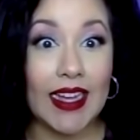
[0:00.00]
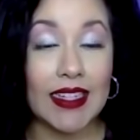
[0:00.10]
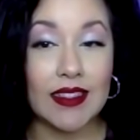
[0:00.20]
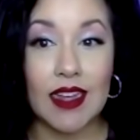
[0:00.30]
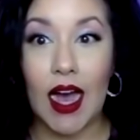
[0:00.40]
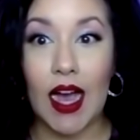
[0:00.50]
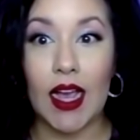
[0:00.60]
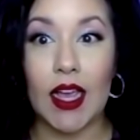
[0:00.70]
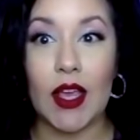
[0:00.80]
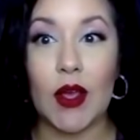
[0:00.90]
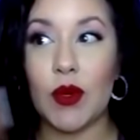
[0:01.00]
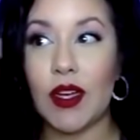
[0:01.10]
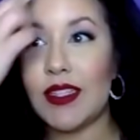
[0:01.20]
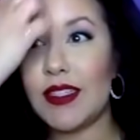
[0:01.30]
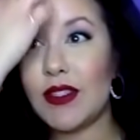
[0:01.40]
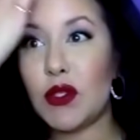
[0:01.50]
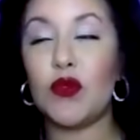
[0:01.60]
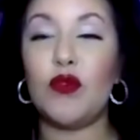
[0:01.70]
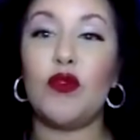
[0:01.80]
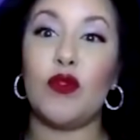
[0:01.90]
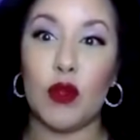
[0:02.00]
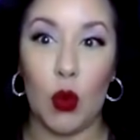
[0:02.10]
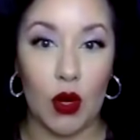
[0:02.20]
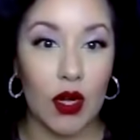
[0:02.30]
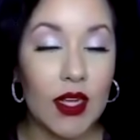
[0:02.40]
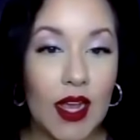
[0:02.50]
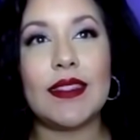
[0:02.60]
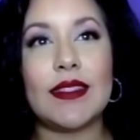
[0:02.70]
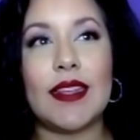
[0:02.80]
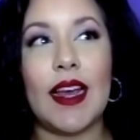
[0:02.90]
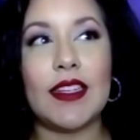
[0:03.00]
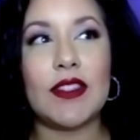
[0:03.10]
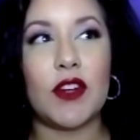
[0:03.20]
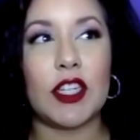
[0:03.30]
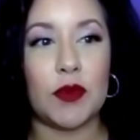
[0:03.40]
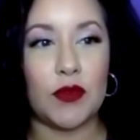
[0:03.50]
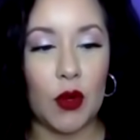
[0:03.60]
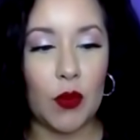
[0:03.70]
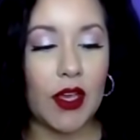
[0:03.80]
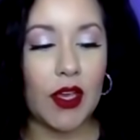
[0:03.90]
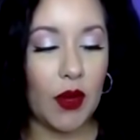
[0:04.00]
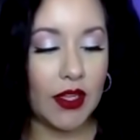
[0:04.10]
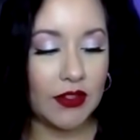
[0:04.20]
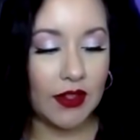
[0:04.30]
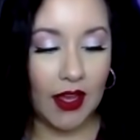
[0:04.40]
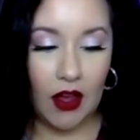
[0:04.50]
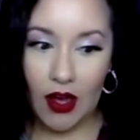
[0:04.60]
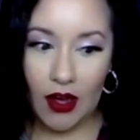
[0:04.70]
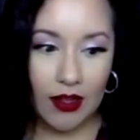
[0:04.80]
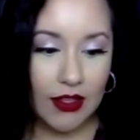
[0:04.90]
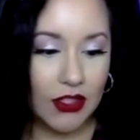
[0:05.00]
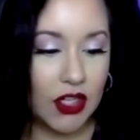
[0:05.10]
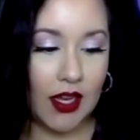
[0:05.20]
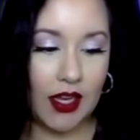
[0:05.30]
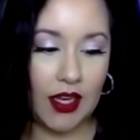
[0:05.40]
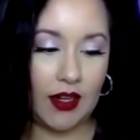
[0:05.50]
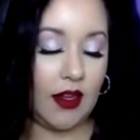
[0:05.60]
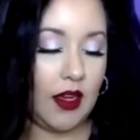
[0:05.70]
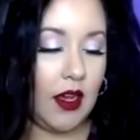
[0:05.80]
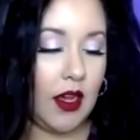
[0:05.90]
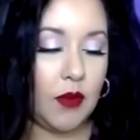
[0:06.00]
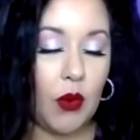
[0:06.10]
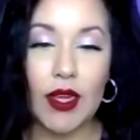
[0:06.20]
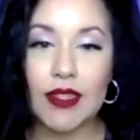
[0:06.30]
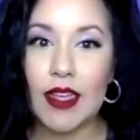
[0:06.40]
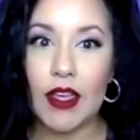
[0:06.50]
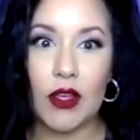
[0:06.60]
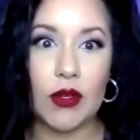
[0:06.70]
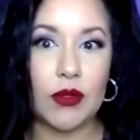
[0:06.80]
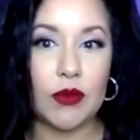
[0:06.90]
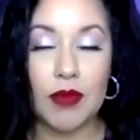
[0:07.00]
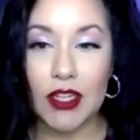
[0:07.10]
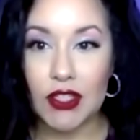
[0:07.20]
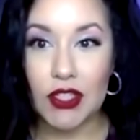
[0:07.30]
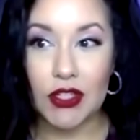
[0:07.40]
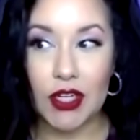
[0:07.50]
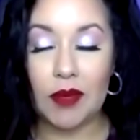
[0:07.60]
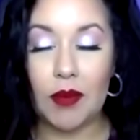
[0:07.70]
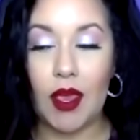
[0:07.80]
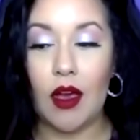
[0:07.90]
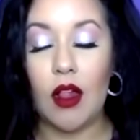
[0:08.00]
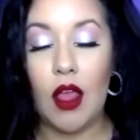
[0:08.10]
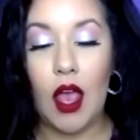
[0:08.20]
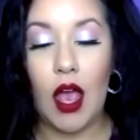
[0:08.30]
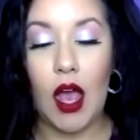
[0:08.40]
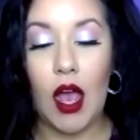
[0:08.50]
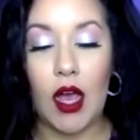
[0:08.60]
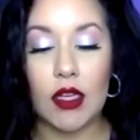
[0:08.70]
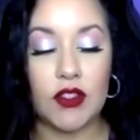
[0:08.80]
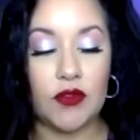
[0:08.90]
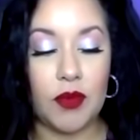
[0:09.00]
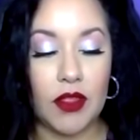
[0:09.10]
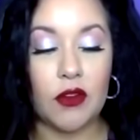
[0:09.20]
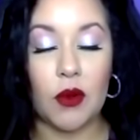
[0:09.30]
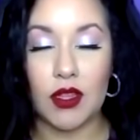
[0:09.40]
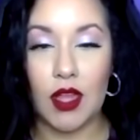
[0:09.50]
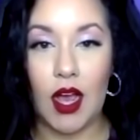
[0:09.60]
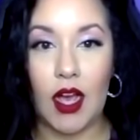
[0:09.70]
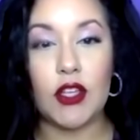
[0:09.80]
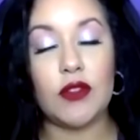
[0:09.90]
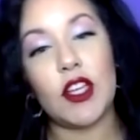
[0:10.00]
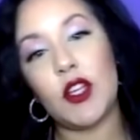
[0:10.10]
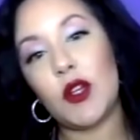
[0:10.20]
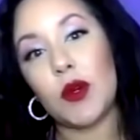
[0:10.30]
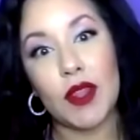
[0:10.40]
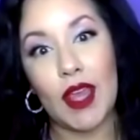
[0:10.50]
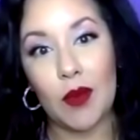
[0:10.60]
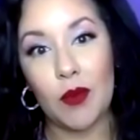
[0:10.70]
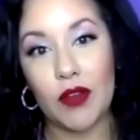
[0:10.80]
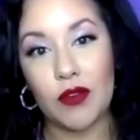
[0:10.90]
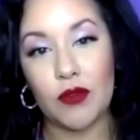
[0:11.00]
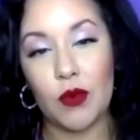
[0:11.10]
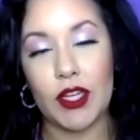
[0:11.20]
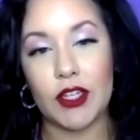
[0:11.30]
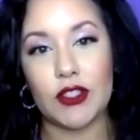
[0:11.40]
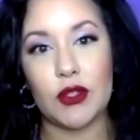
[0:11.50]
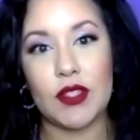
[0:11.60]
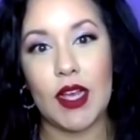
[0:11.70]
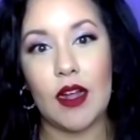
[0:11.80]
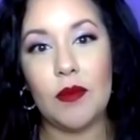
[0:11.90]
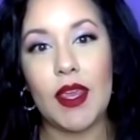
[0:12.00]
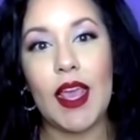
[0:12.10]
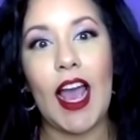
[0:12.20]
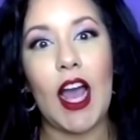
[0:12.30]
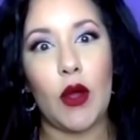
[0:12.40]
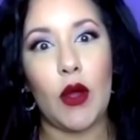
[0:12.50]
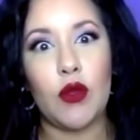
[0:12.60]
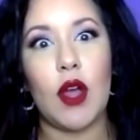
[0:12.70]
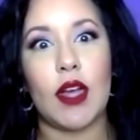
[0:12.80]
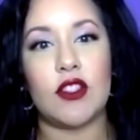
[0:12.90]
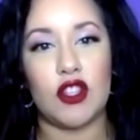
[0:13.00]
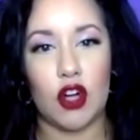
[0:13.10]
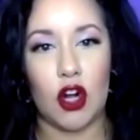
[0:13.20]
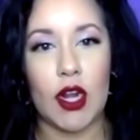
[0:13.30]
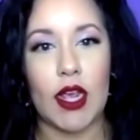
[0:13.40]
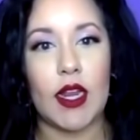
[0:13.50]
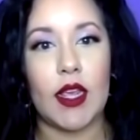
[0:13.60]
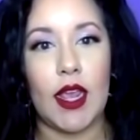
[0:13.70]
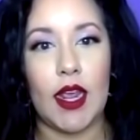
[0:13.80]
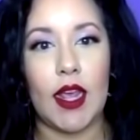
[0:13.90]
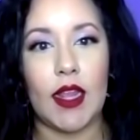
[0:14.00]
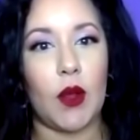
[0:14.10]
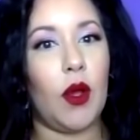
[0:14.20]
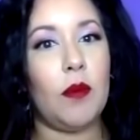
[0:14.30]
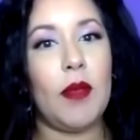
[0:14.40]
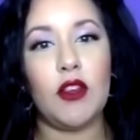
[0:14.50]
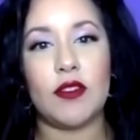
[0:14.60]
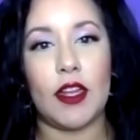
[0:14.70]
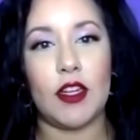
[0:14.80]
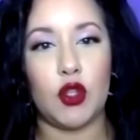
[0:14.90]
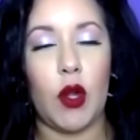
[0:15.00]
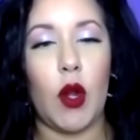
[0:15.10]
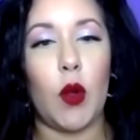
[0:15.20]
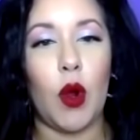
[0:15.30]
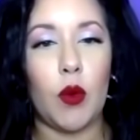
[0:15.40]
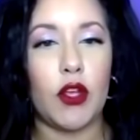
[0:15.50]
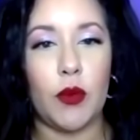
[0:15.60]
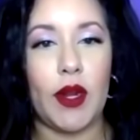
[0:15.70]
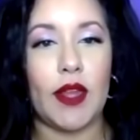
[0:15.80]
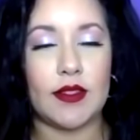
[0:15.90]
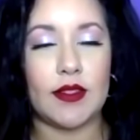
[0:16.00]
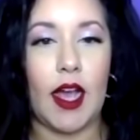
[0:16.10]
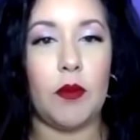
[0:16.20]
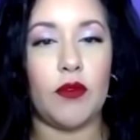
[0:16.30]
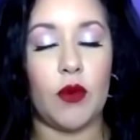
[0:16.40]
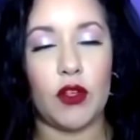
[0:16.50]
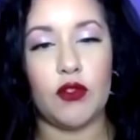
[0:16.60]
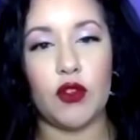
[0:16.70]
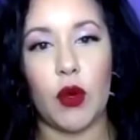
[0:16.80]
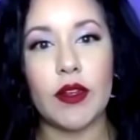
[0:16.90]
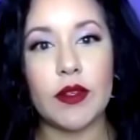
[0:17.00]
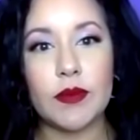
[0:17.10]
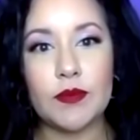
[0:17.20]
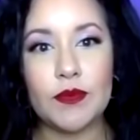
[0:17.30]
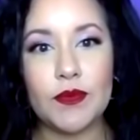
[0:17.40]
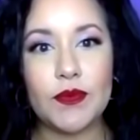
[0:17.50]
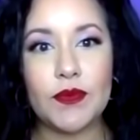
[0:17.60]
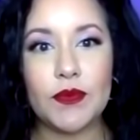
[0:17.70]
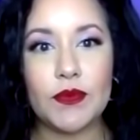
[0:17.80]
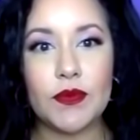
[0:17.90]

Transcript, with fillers: And I was floored. Tell us first, before we go into like all the shocking points that you mentioned in your email, because you've been through a lot. You said you were with Amway for 4 years. So tell me how you got started in it. Like what made you decide to join and what were you doing at the time before you joined?